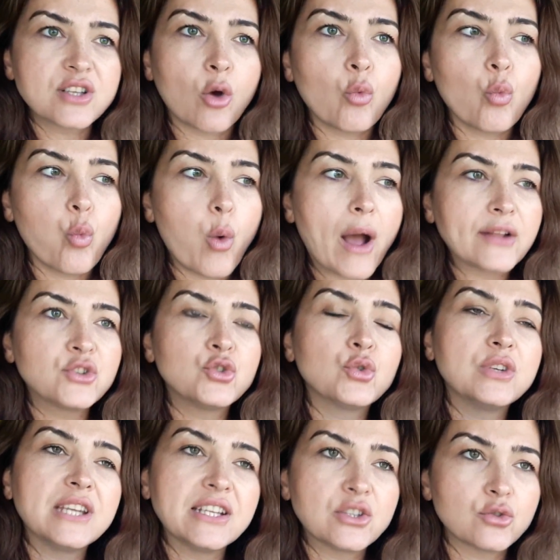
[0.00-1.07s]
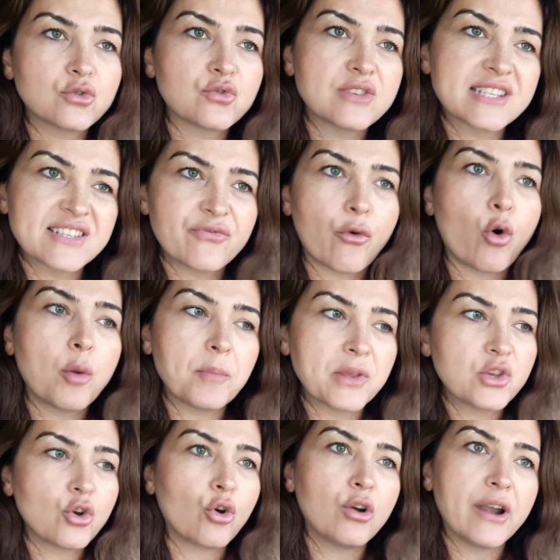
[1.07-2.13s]
on what you need to transform
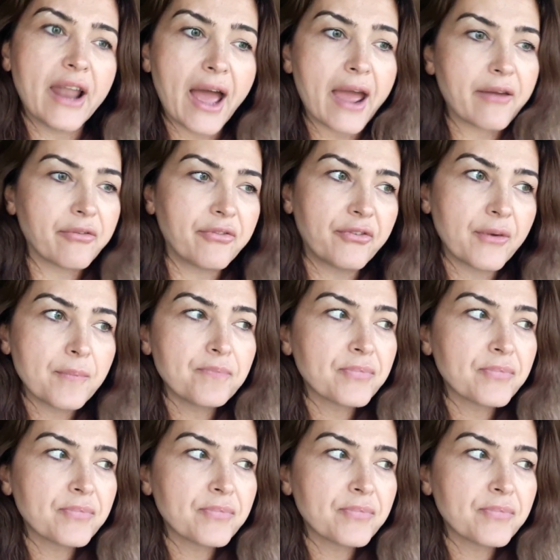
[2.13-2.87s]
in your life.